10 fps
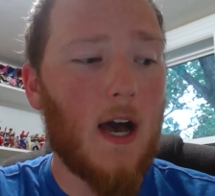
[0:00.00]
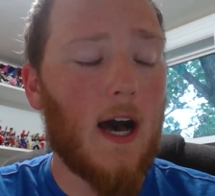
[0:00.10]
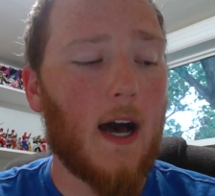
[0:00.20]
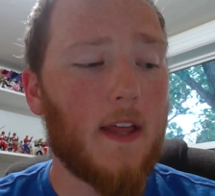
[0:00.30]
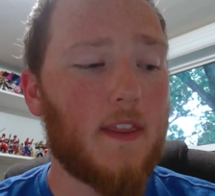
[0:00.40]

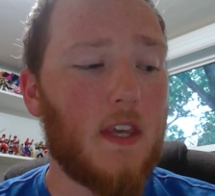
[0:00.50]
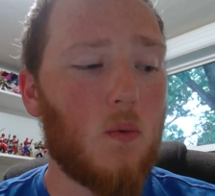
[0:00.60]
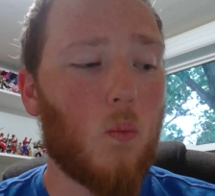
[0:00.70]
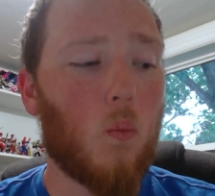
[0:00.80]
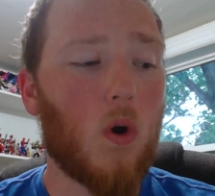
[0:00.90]

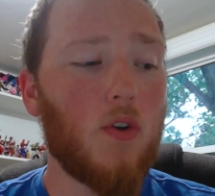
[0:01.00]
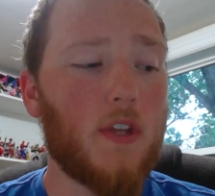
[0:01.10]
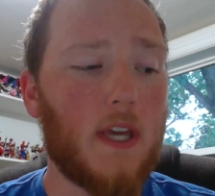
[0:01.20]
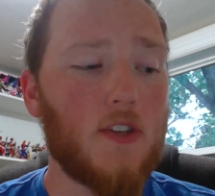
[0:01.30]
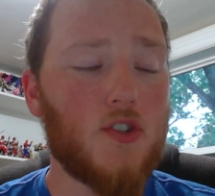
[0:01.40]
The
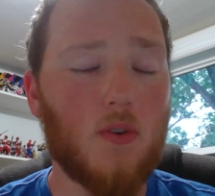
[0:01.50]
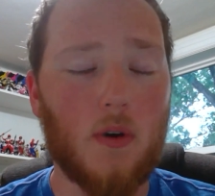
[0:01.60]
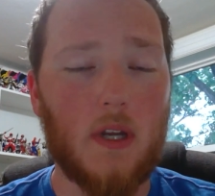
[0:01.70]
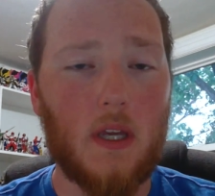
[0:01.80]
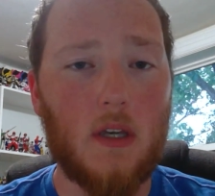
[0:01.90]
world
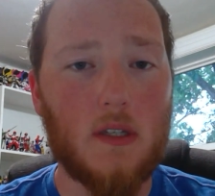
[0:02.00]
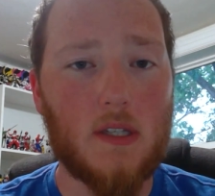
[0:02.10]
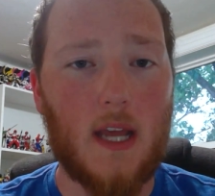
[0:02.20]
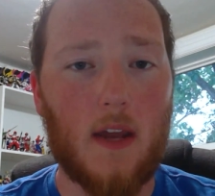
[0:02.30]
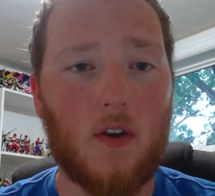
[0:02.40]
history
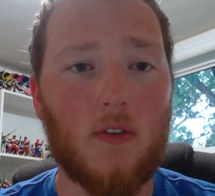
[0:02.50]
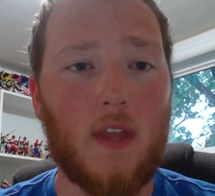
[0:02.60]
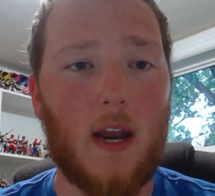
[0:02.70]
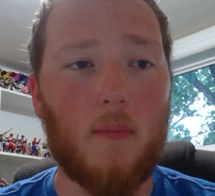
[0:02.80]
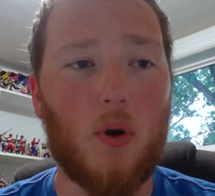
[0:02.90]
standard
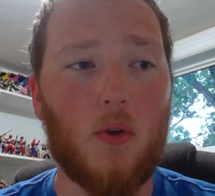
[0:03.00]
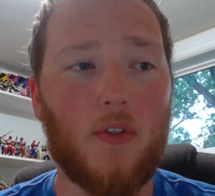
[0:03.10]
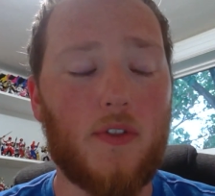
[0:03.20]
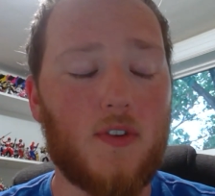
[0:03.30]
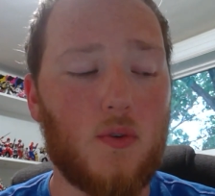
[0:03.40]
that I
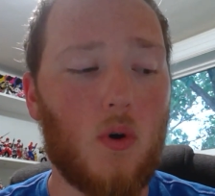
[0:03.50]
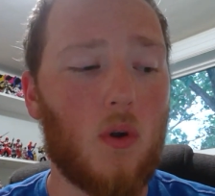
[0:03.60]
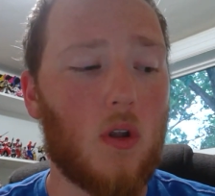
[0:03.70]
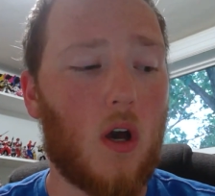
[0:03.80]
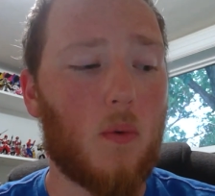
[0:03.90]
pulled to go
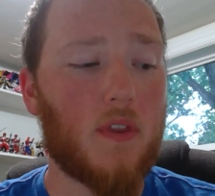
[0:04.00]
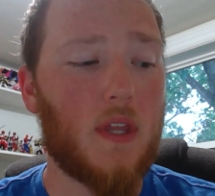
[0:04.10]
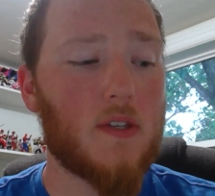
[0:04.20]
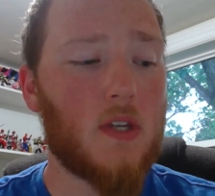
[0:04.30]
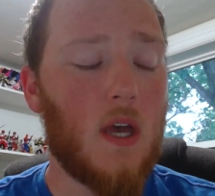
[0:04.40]
along with
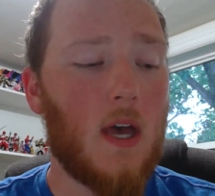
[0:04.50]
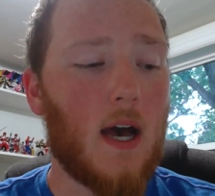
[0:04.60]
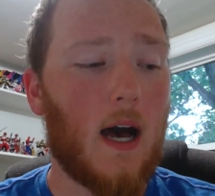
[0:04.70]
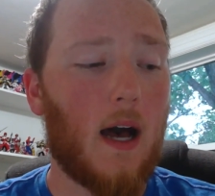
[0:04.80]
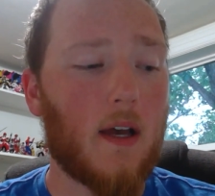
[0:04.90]
this
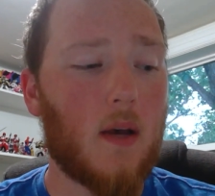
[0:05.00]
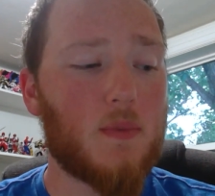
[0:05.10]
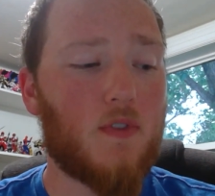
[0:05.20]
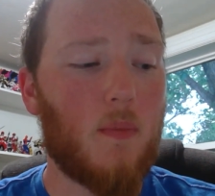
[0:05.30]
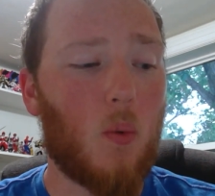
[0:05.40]

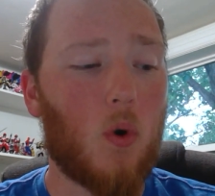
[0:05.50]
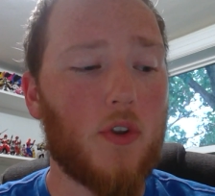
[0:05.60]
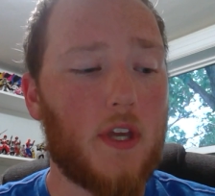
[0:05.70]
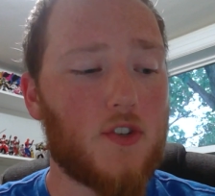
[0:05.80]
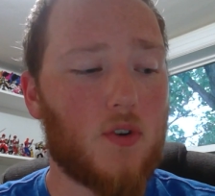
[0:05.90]
comes from the
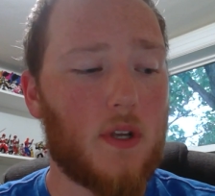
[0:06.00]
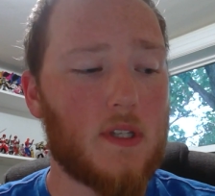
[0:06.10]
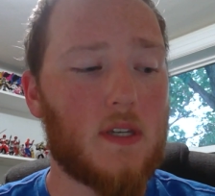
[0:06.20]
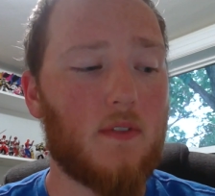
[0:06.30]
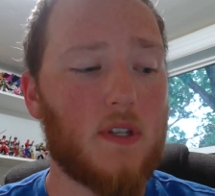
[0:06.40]
World History
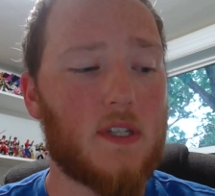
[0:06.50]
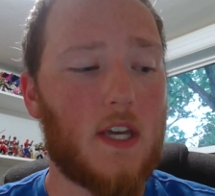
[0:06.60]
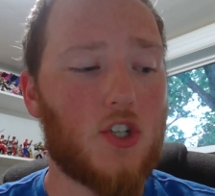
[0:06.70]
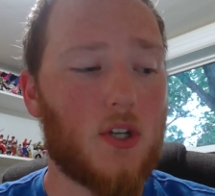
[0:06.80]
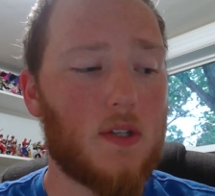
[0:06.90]
and
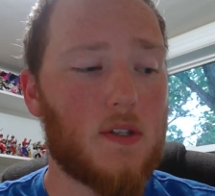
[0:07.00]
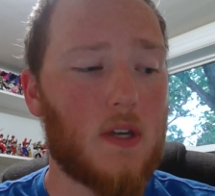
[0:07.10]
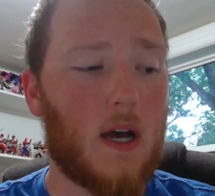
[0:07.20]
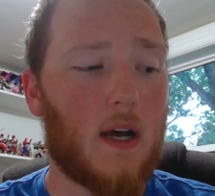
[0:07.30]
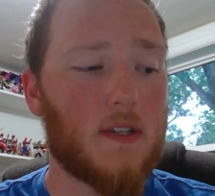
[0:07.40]

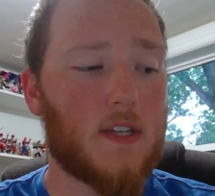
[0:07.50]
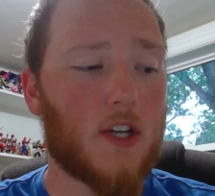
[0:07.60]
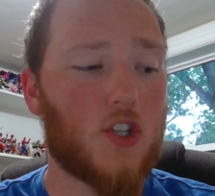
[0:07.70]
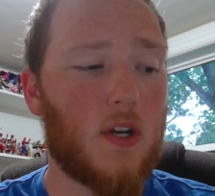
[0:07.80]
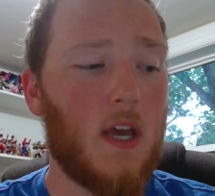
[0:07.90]
Civilizations
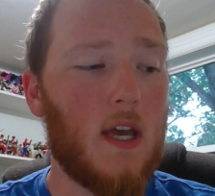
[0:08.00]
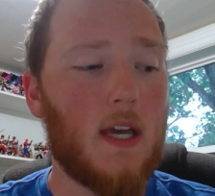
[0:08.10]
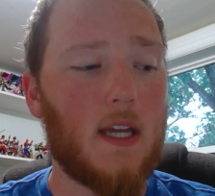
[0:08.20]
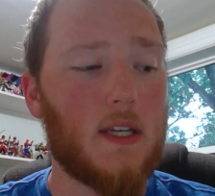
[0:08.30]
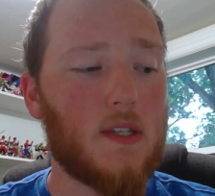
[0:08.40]
section.
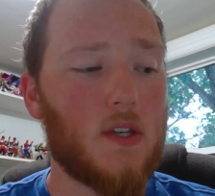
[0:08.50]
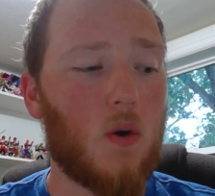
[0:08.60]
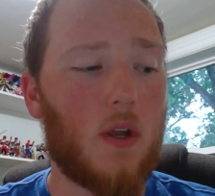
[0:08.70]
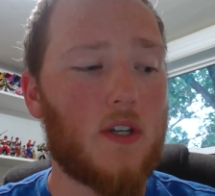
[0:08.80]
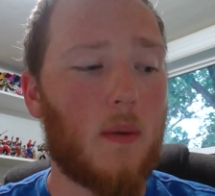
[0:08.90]
It is
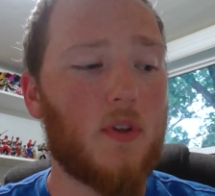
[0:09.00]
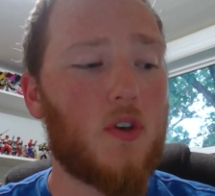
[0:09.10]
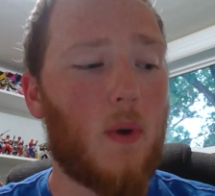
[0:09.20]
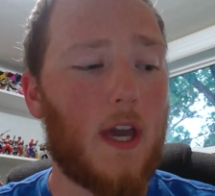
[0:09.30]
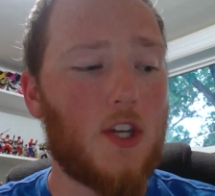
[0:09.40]

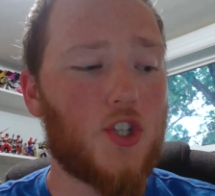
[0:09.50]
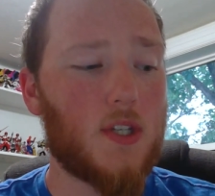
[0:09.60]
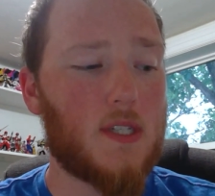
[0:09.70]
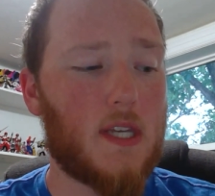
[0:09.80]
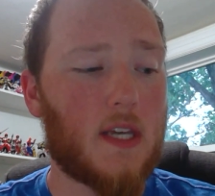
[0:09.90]

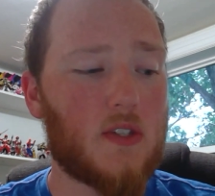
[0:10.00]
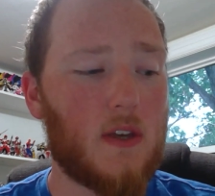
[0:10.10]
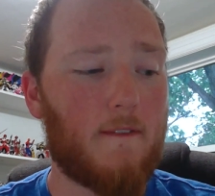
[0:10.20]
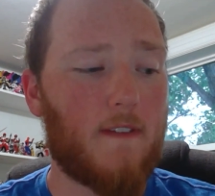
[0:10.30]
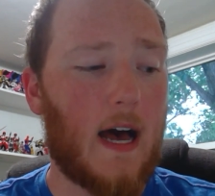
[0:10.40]

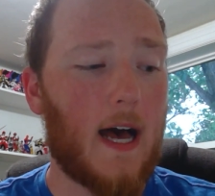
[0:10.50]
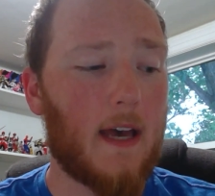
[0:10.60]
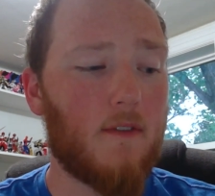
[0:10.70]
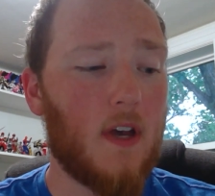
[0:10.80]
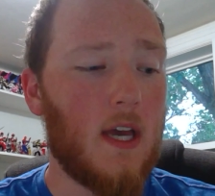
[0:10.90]

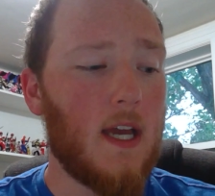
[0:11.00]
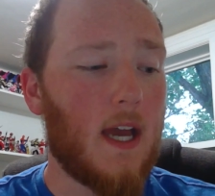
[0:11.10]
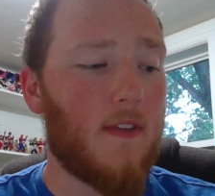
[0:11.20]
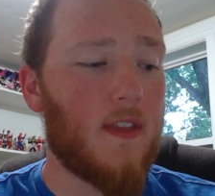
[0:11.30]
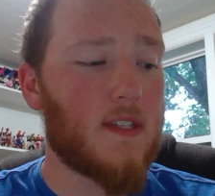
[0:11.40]
WH65,
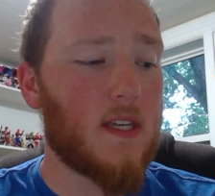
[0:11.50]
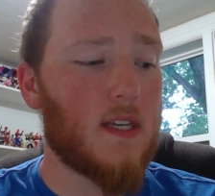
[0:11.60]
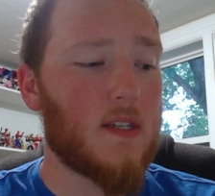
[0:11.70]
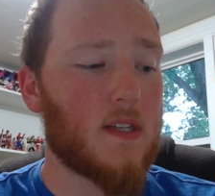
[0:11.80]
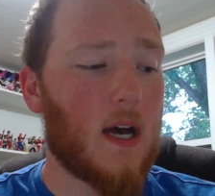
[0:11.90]
and this
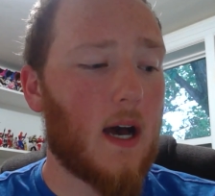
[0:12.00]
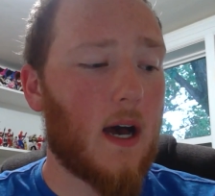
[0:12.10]
is